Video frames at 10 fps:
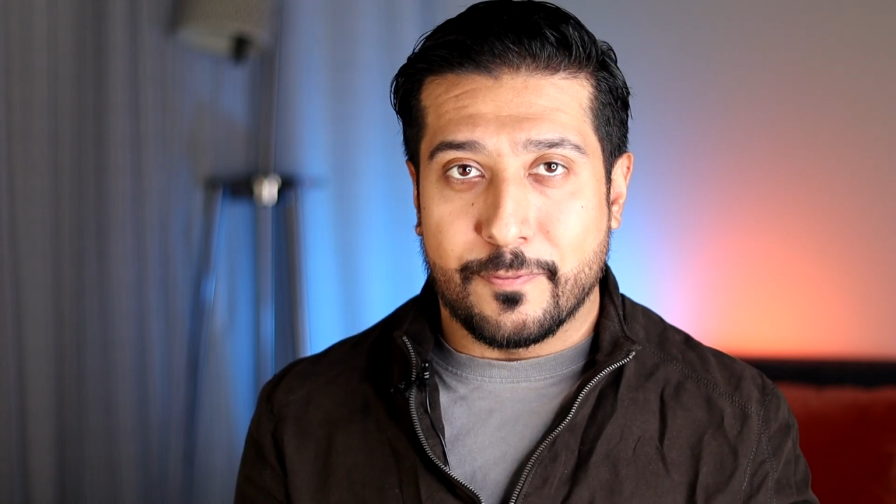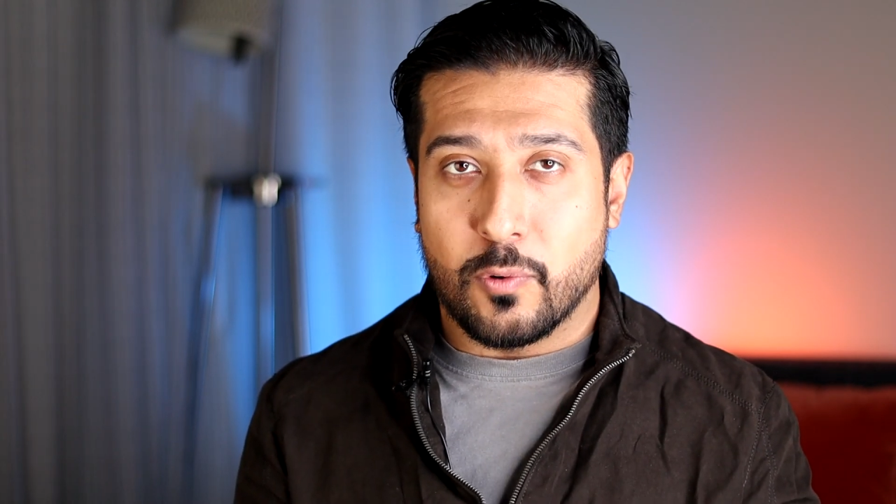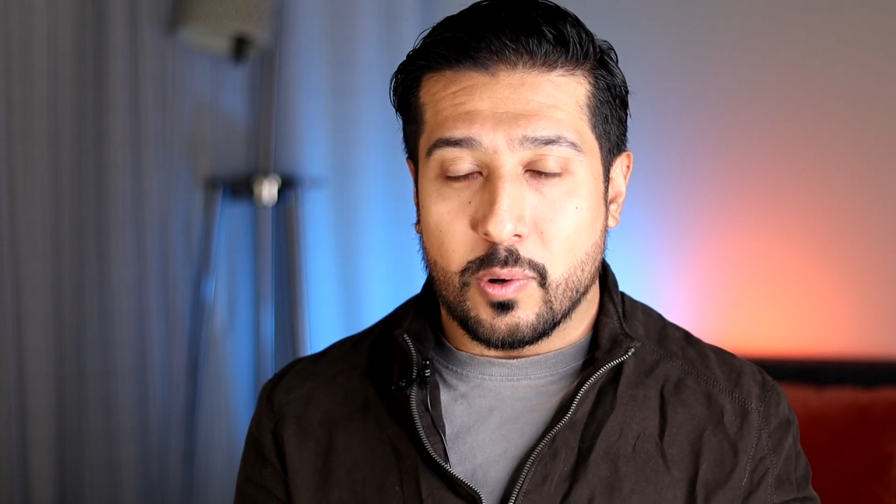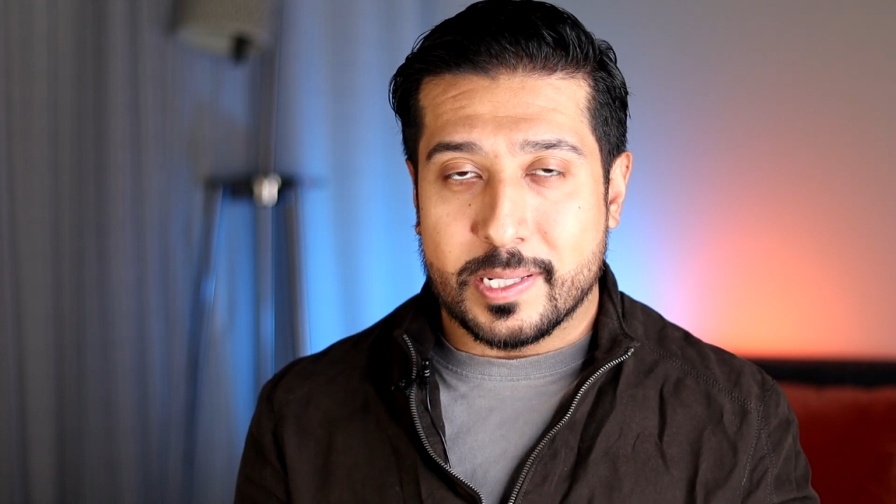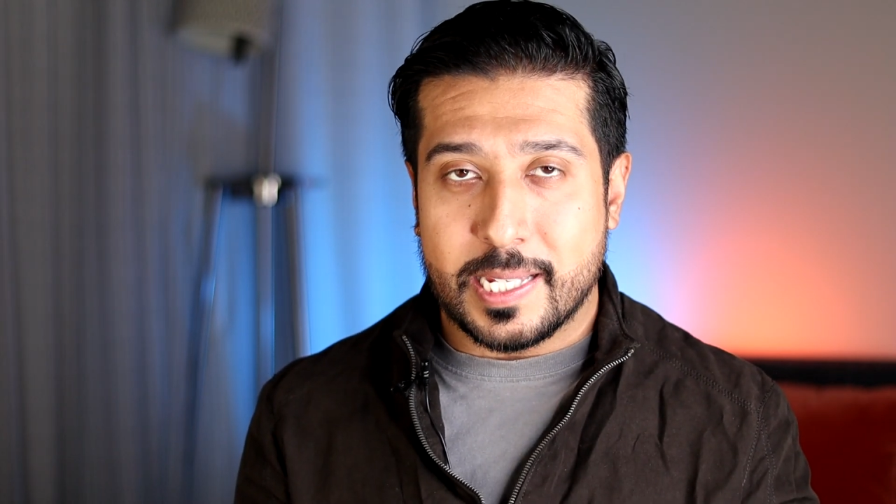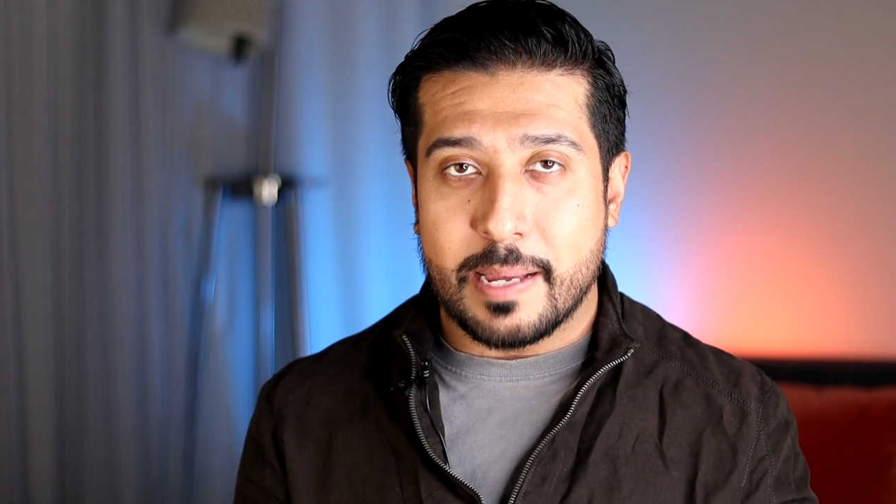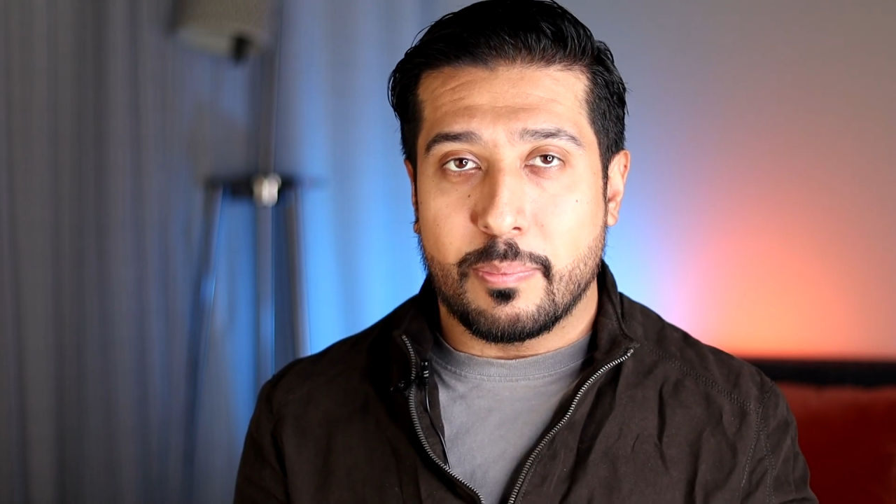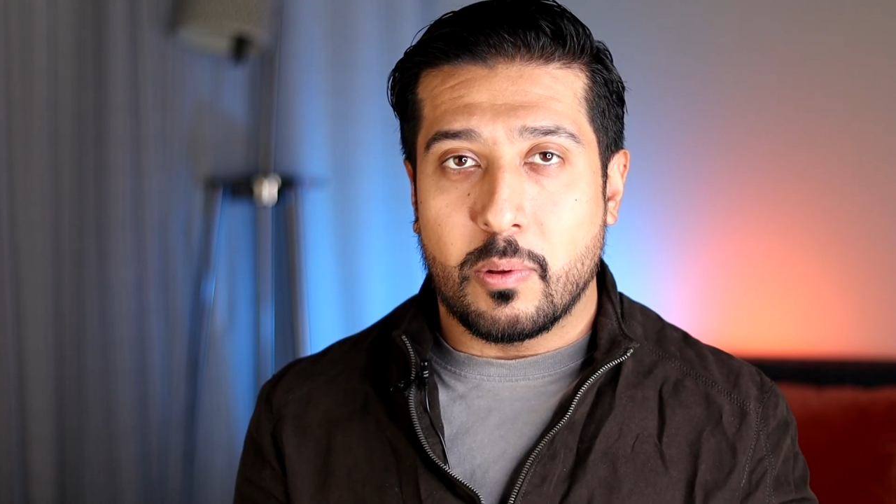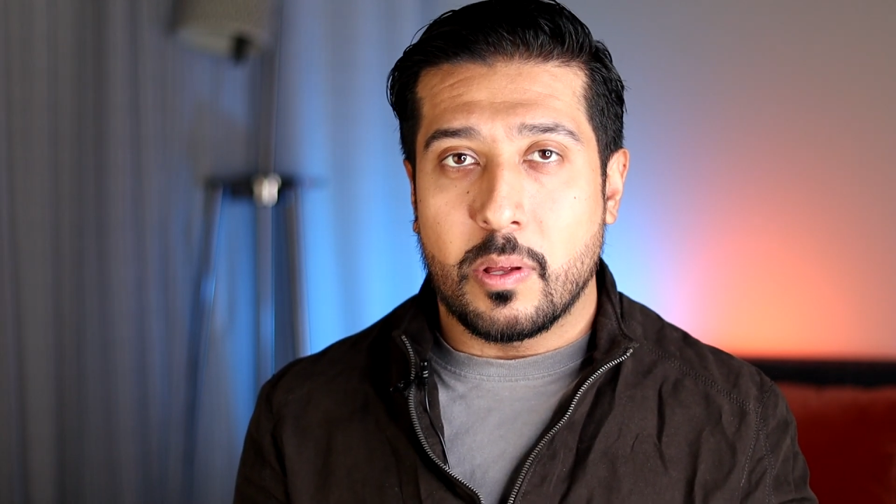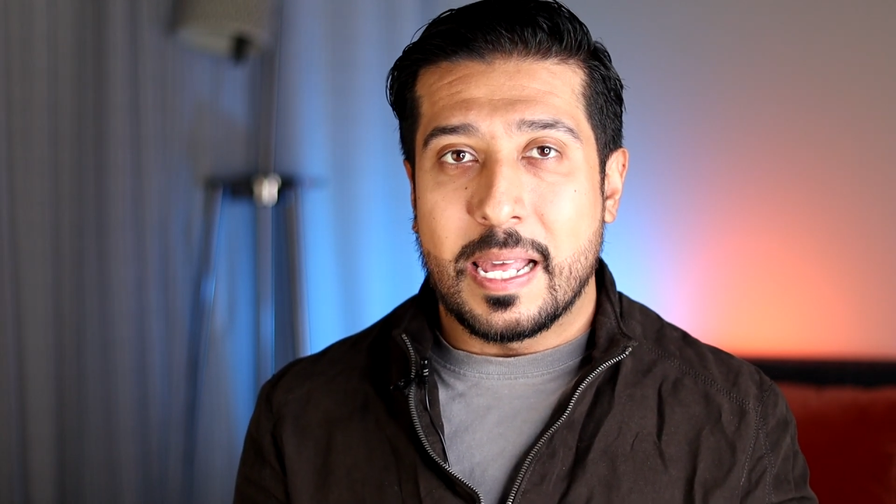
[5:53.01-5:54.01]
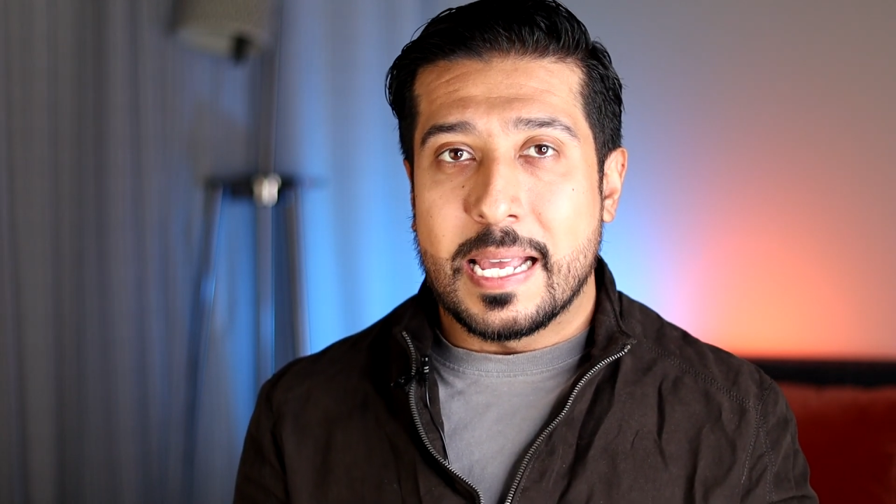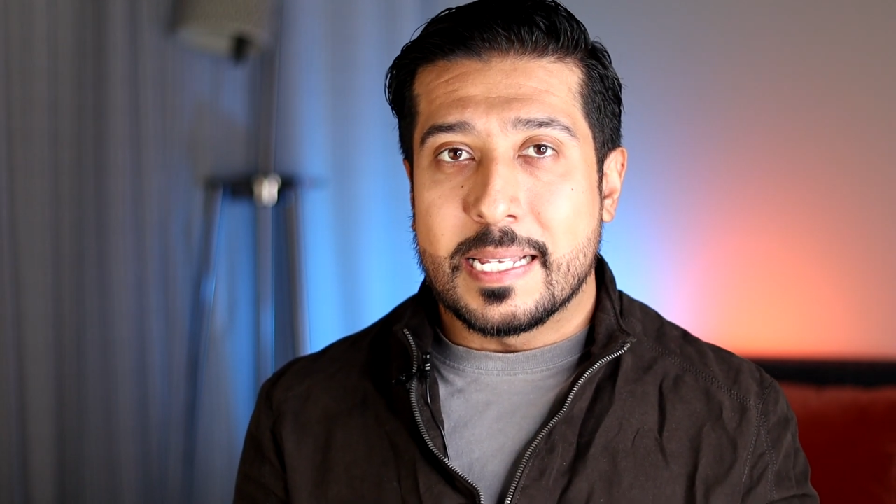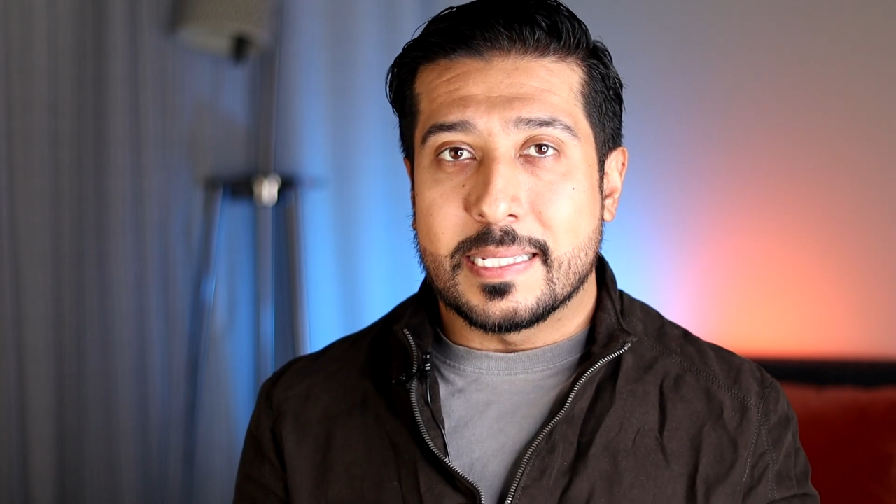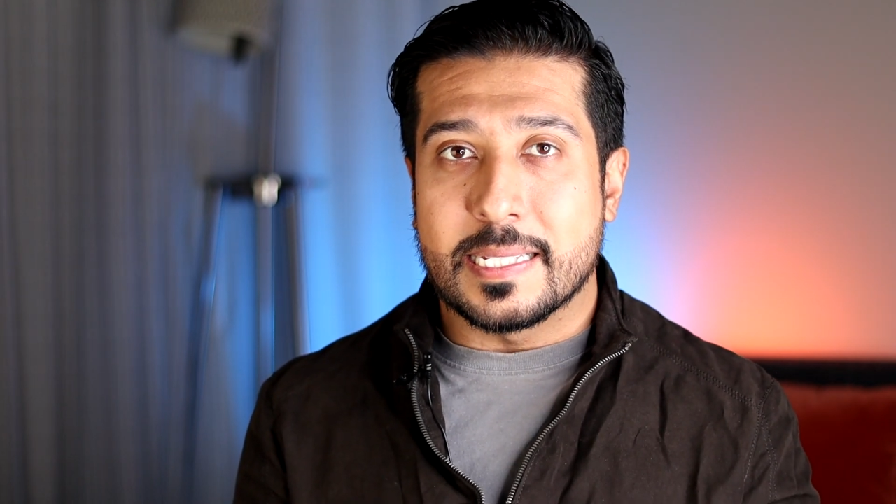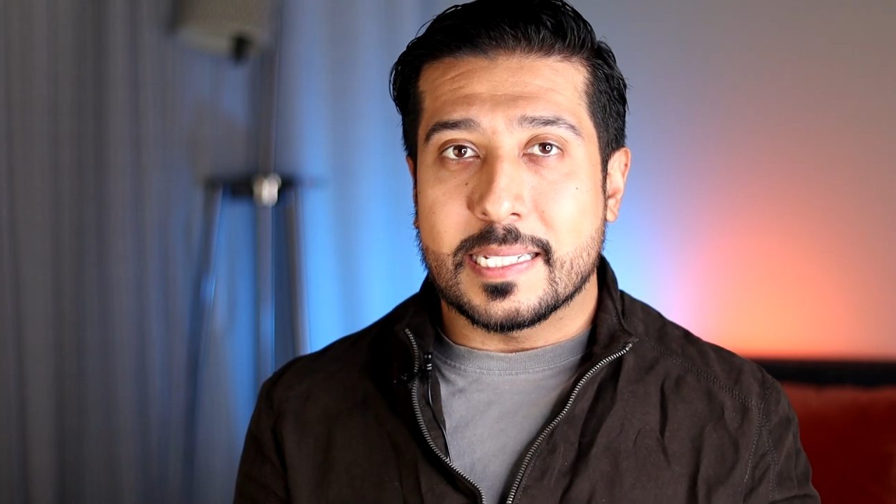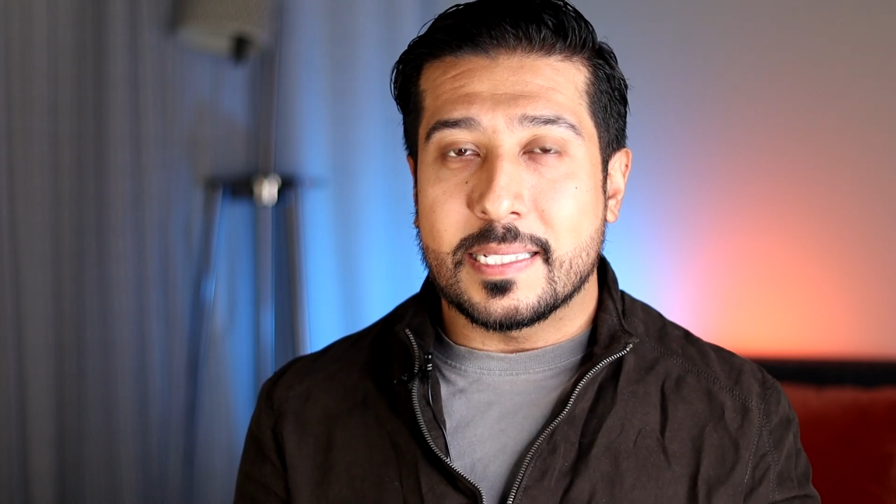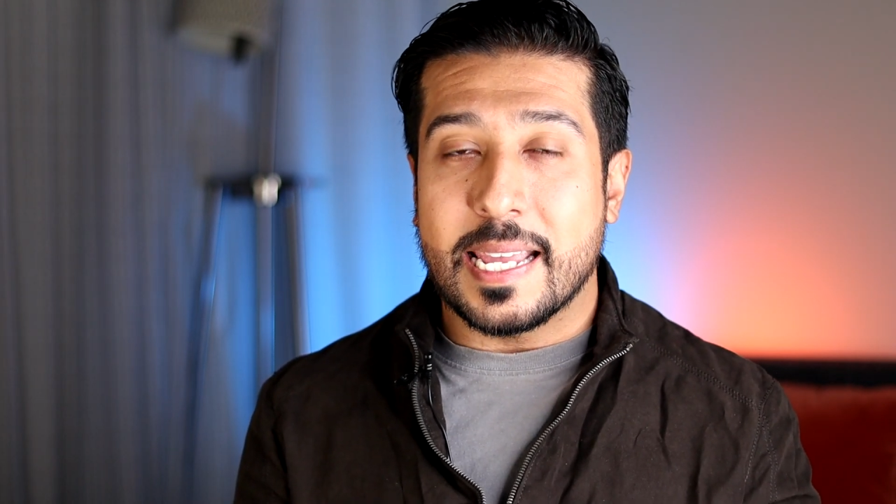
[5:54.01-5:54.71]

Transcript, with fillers: For example, 6